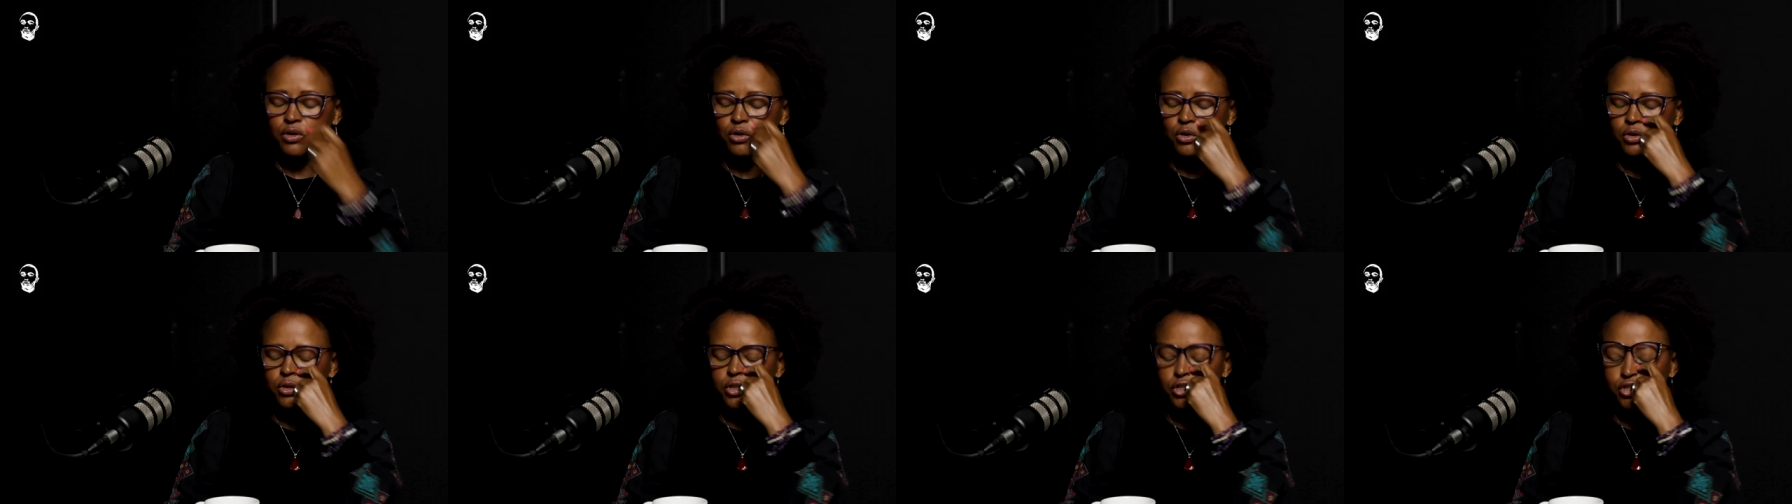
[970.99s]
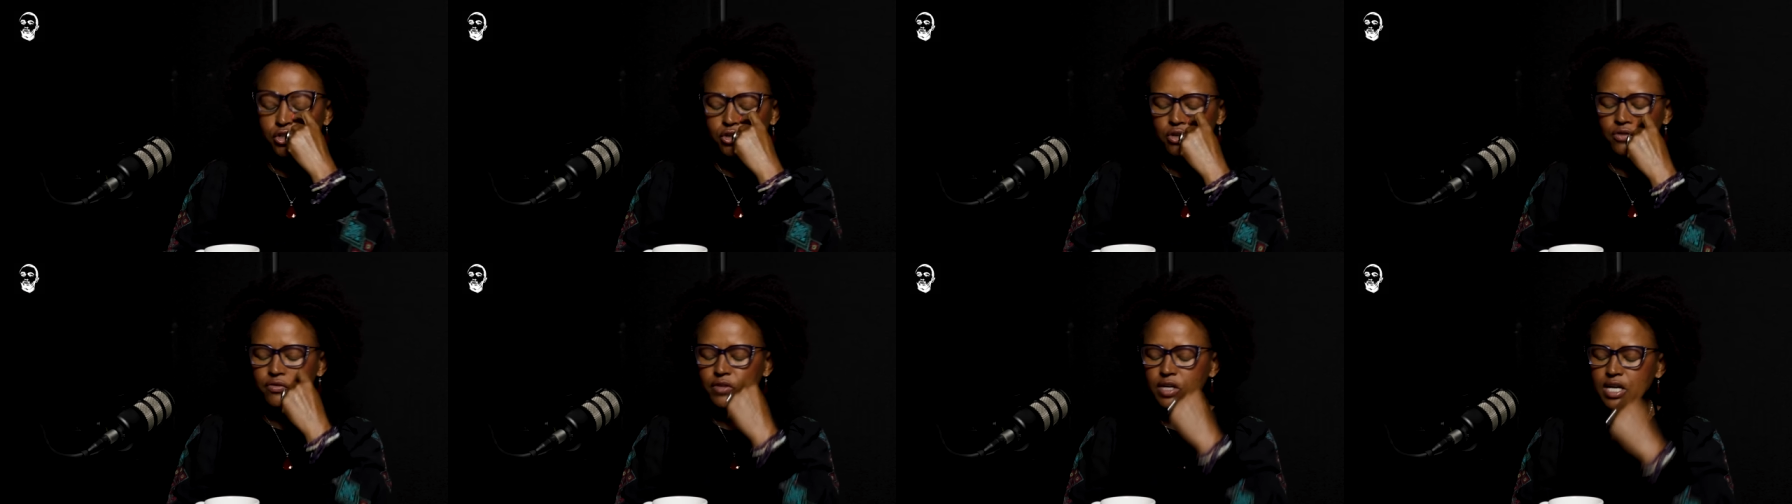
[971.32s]

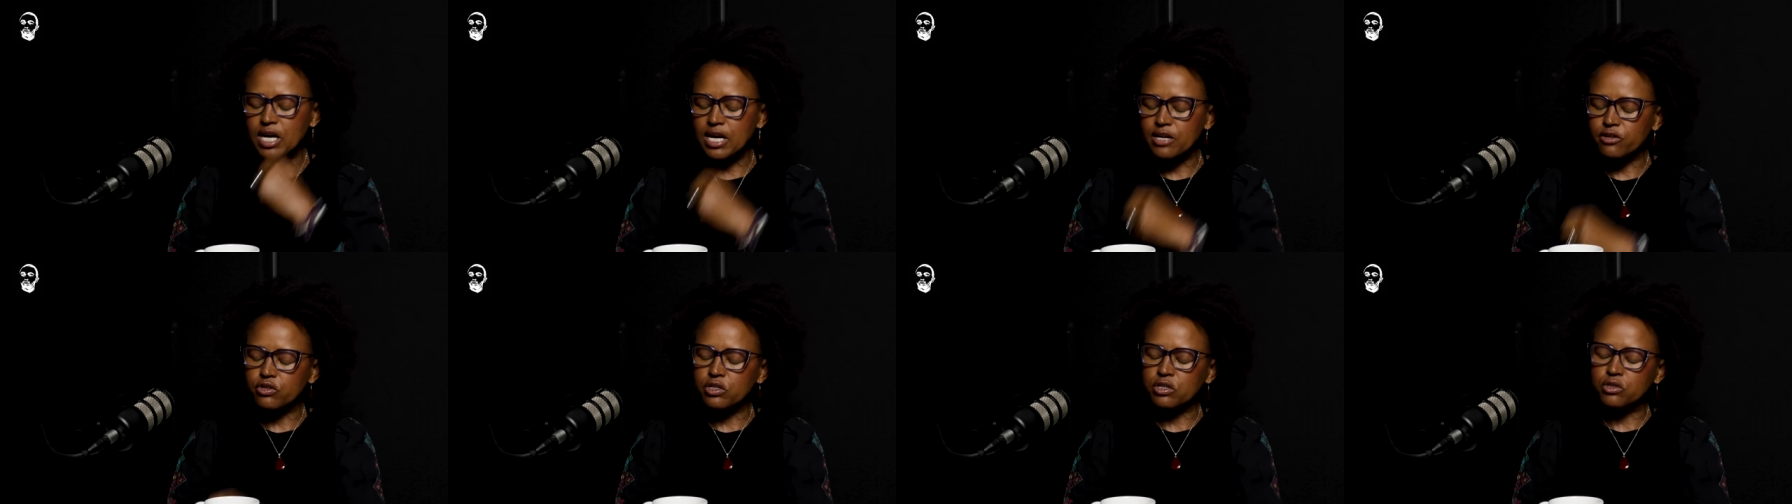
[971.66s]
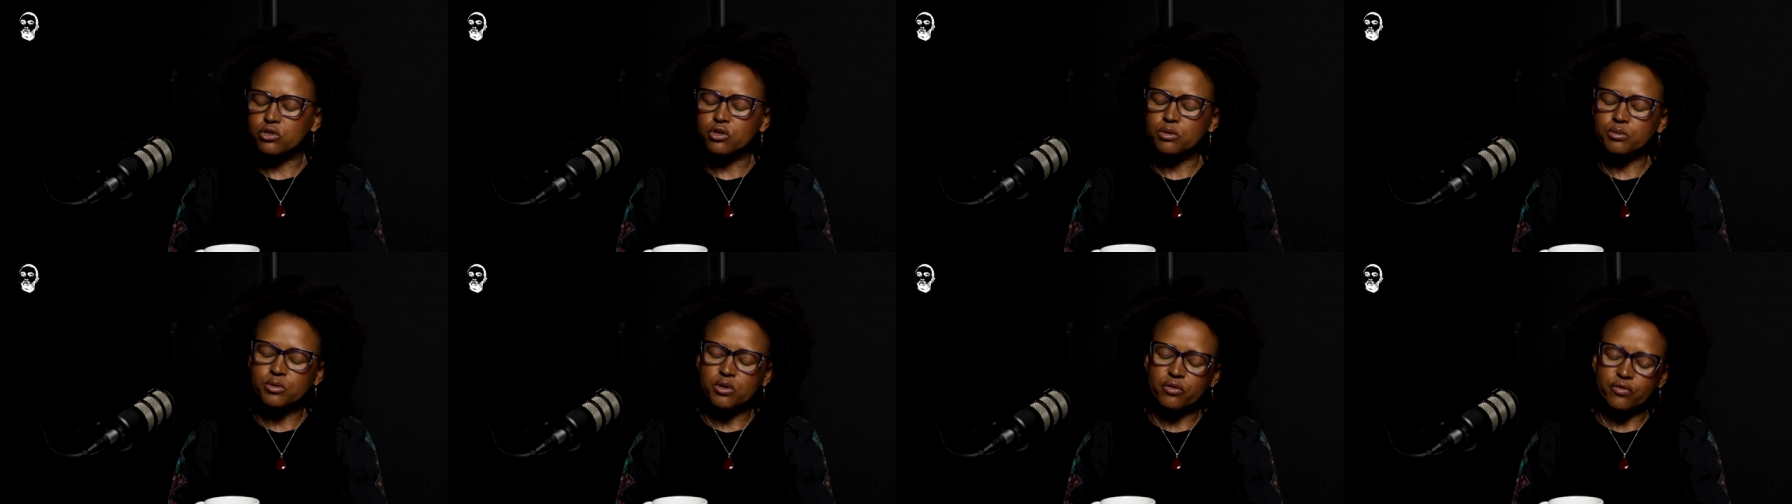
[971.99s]
condition of the country in
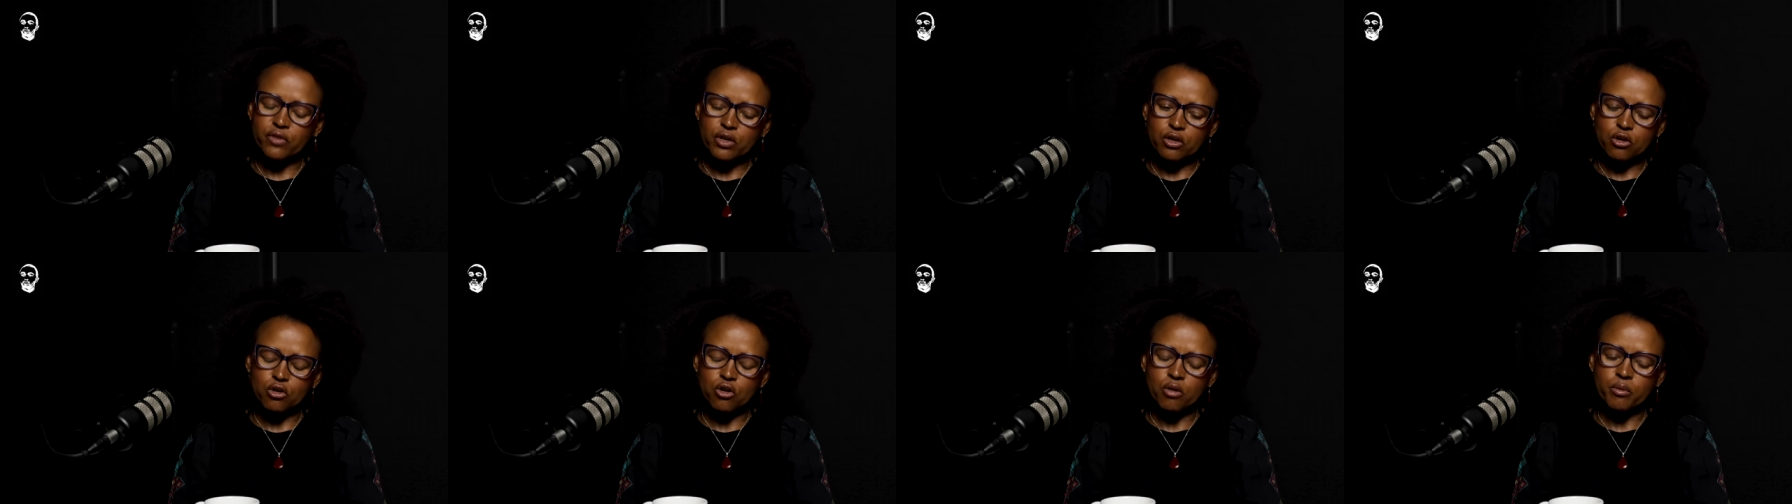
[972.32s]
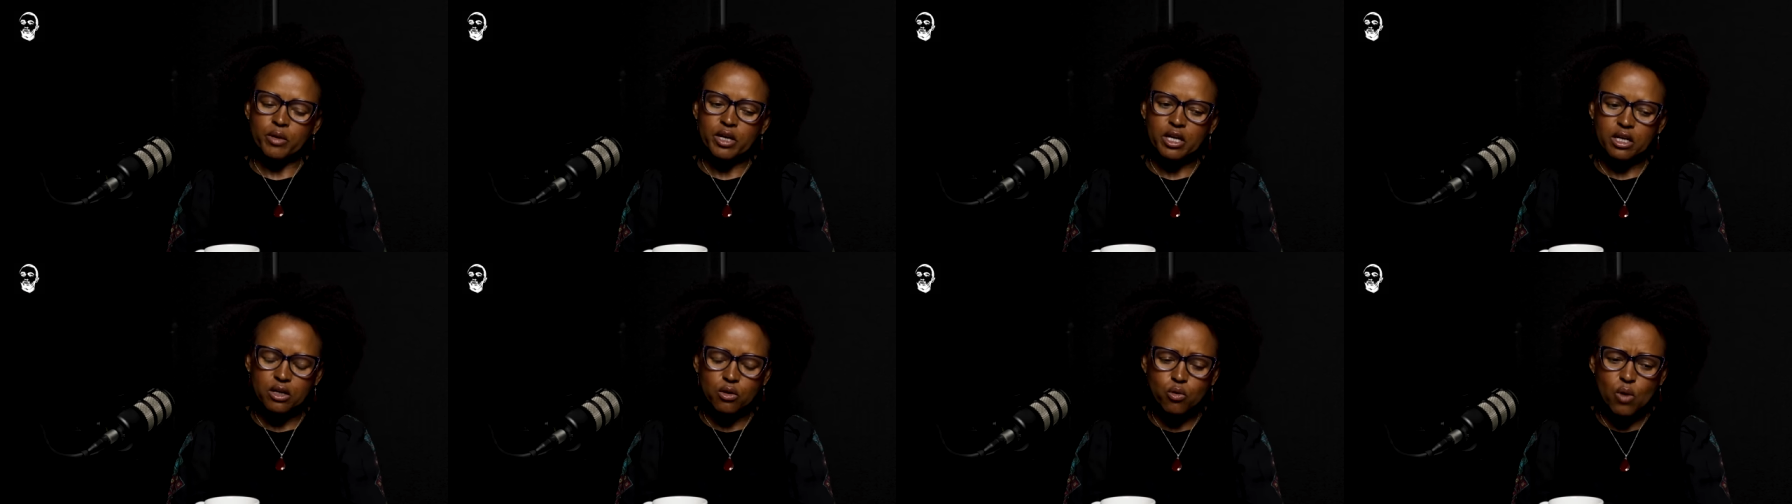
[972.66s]
terms of
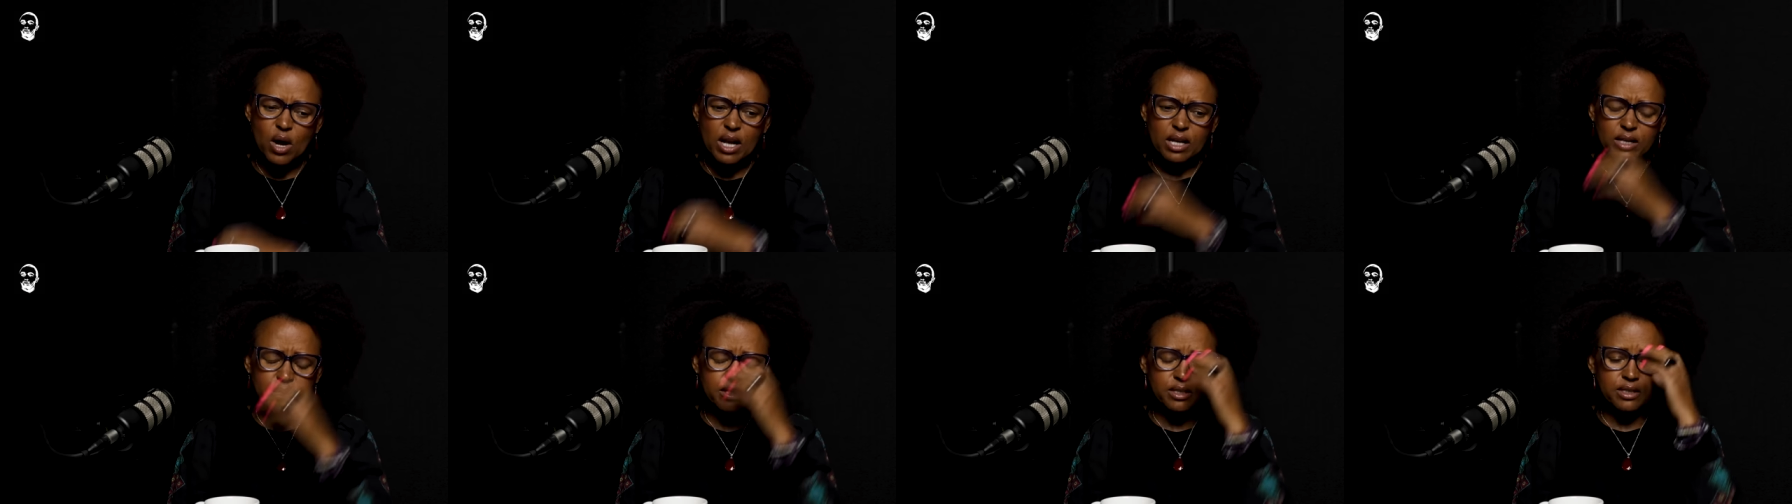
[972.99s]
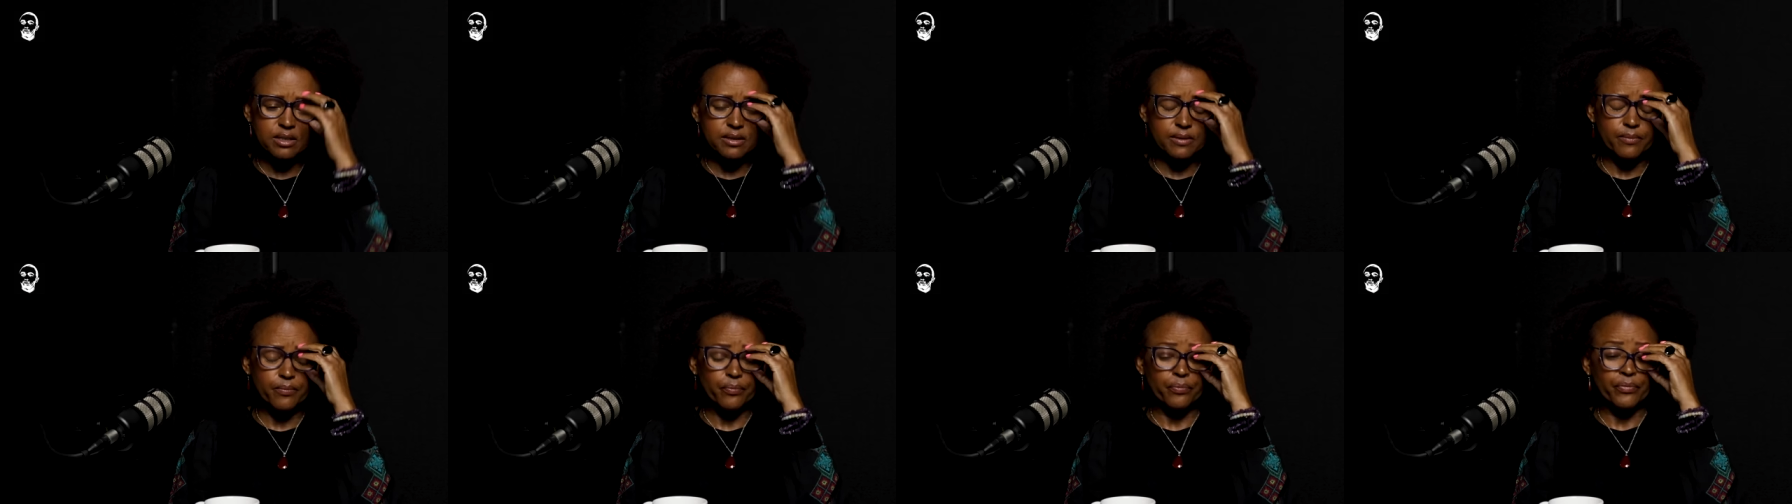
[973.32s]
economic inequalities.